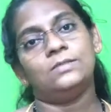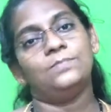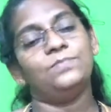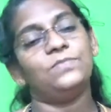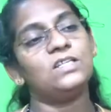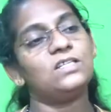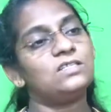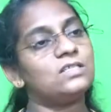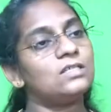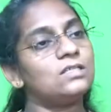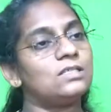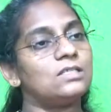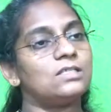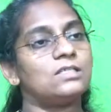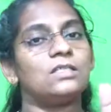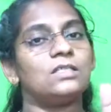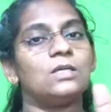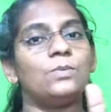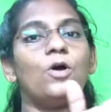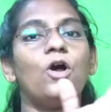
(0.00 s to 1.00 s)
It's a
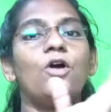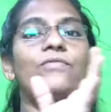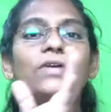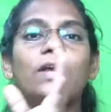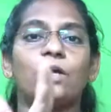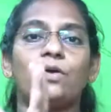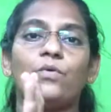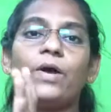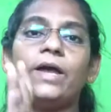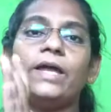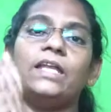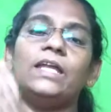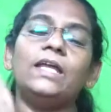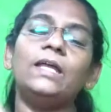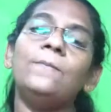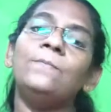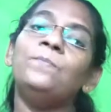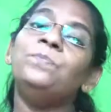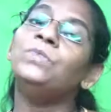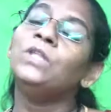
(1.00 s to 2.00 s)
system of acquiring
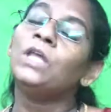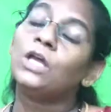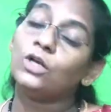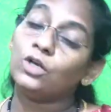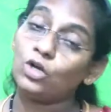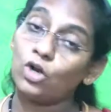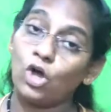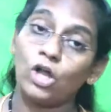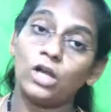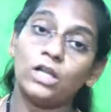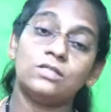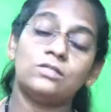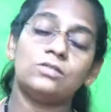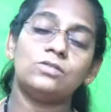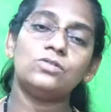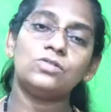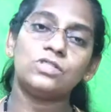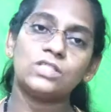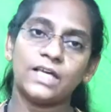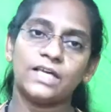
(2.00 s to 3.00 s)
knowledge. So
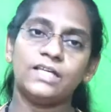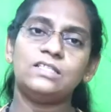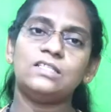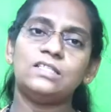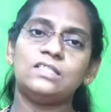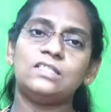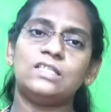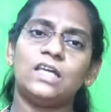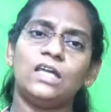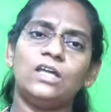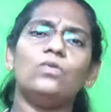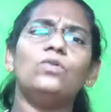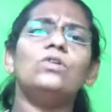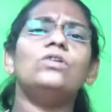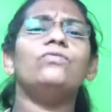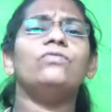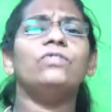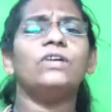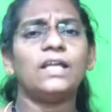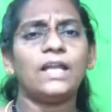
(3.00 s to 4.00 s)
science is saying what?
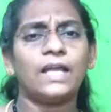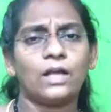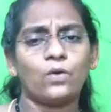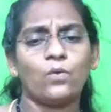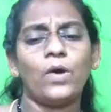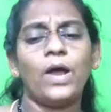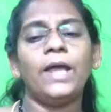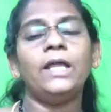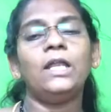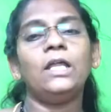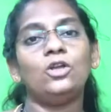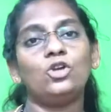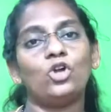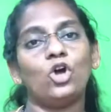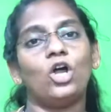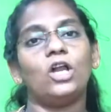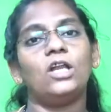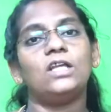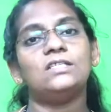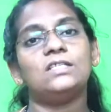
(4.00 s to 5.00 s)
We are acquiring
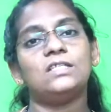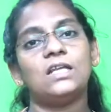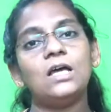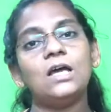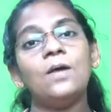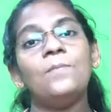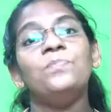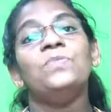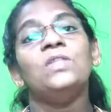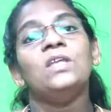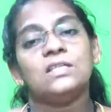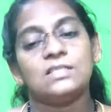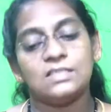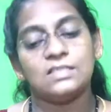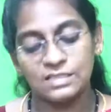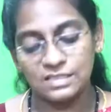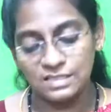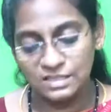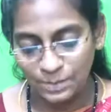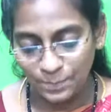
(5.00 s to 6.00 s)
knowledge in a
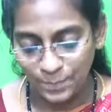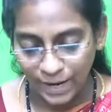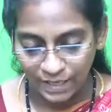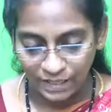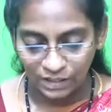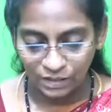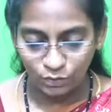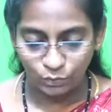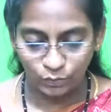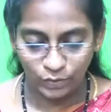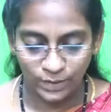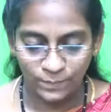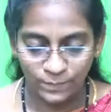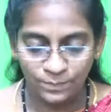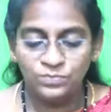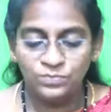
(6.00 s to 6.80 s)
systematic way.